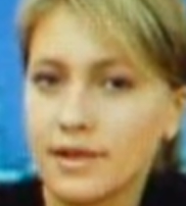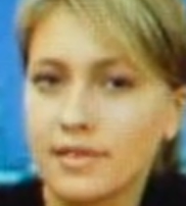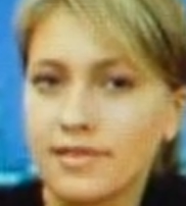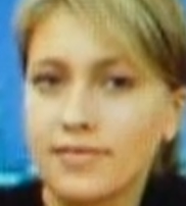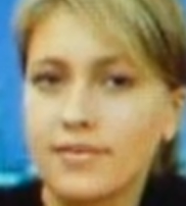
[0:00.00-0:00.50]

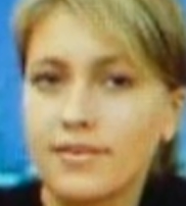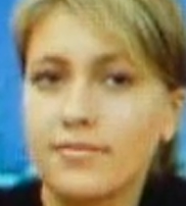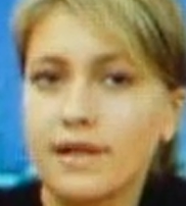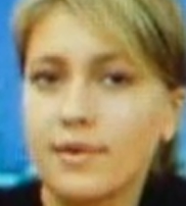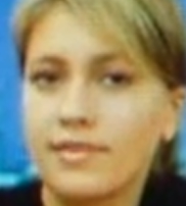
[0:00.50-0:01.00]
The next
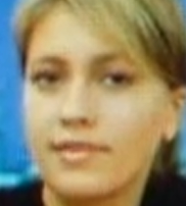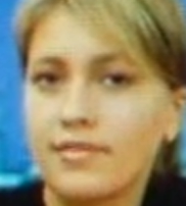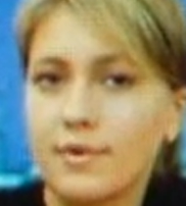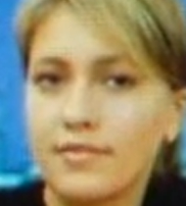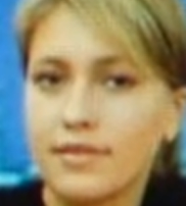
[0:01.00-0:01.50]
big
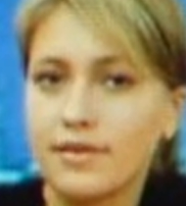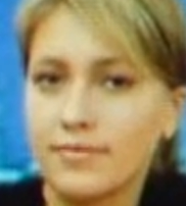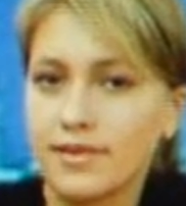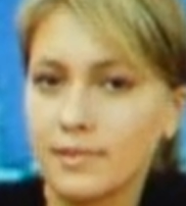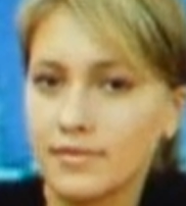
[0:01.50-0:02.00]
priority for the
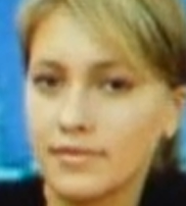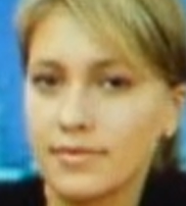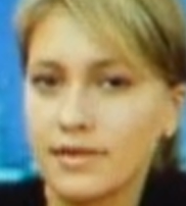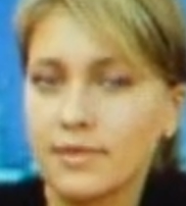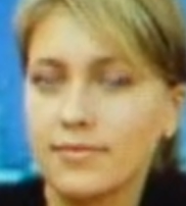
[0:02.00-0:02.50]
family is to
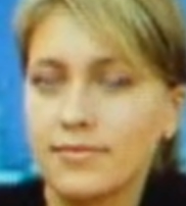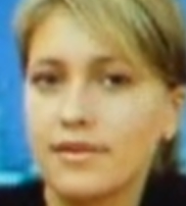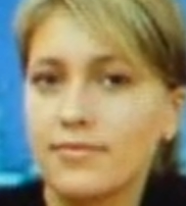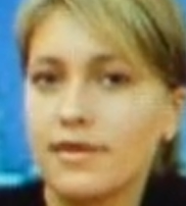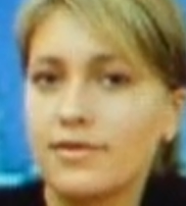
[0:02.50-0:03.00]
find a
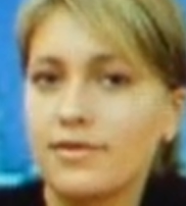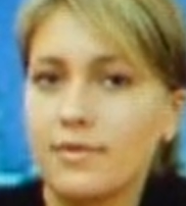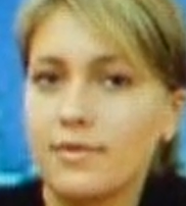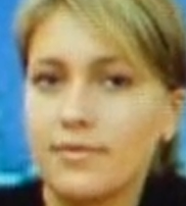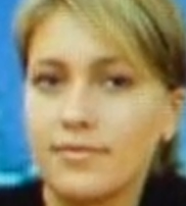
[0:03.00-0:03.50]
suitable
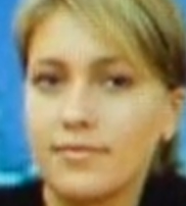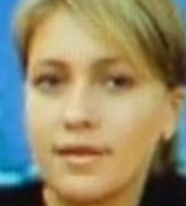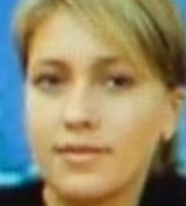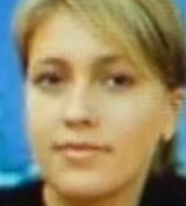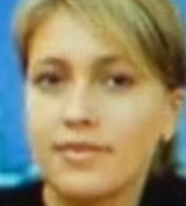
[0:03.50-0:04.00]
place to house the
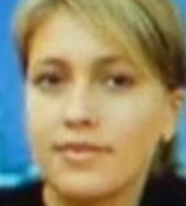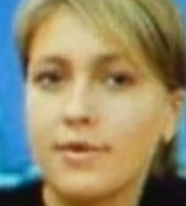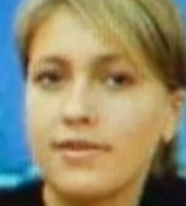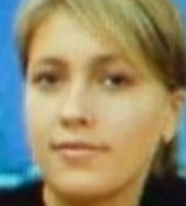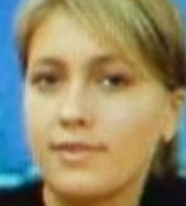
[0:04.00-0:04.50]
plane,
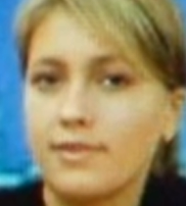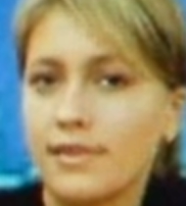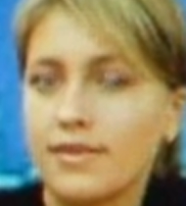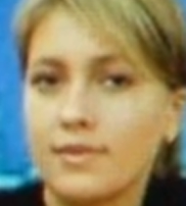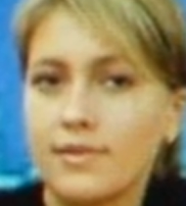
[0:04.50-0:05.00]
so they can
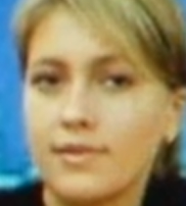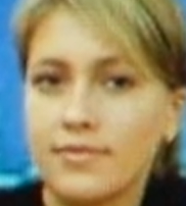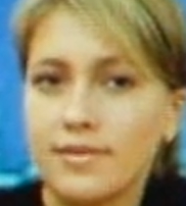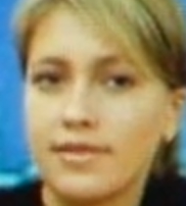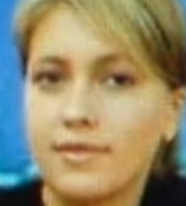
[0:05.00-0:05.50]
bring it
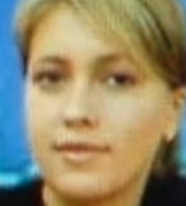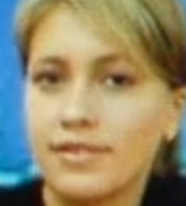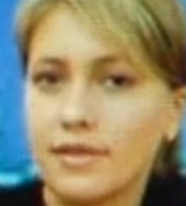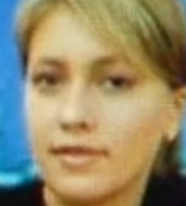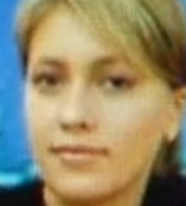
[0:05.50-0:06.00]
down, get it
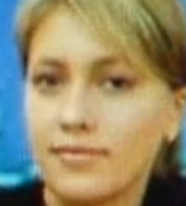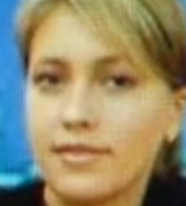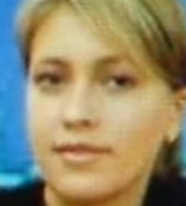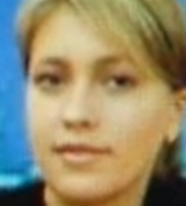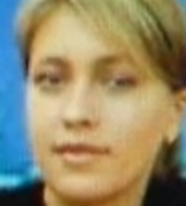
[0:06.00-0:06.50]
out of the
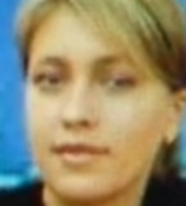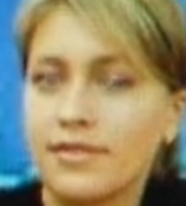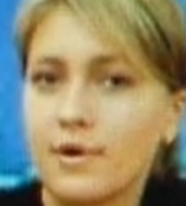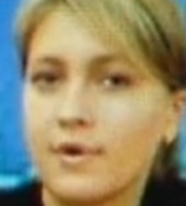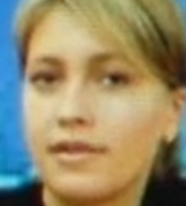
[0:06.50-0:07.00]
elements,
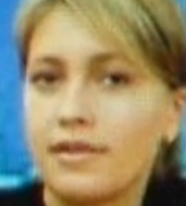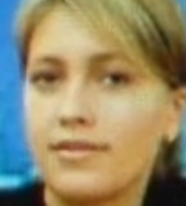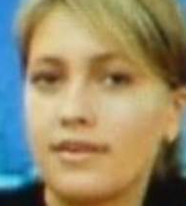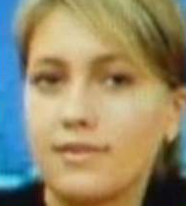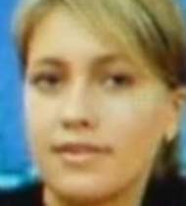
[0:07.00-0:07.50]
and start the
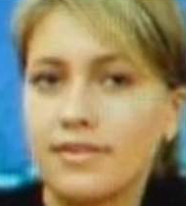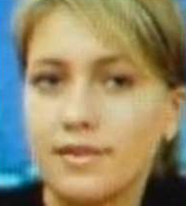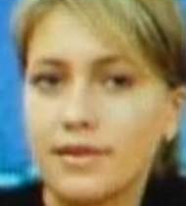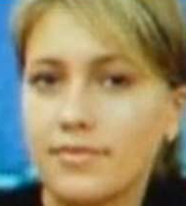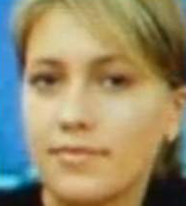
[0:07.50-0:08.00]
rest of the
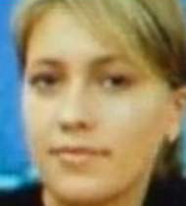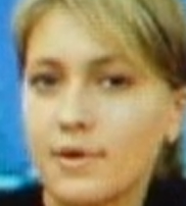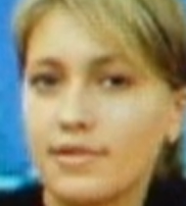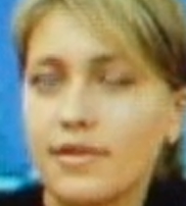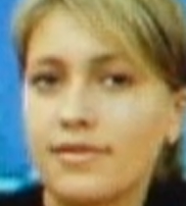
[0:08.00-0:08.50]

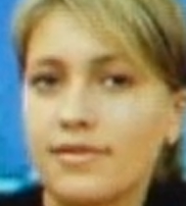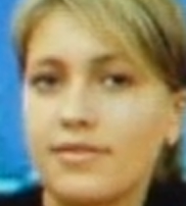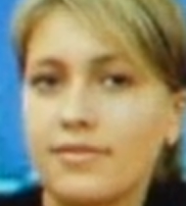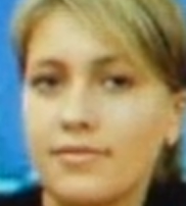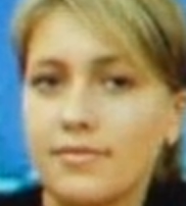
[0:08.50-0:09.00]
restoration
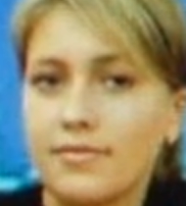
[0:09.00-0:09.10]
process.